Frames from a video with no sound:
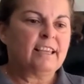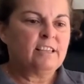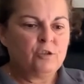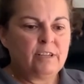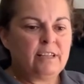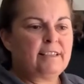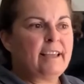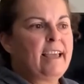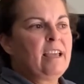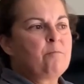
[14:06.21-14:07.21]
and you need
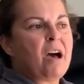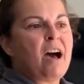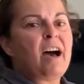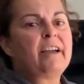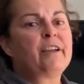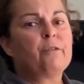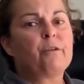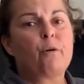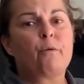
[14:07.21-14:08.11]
to aim higher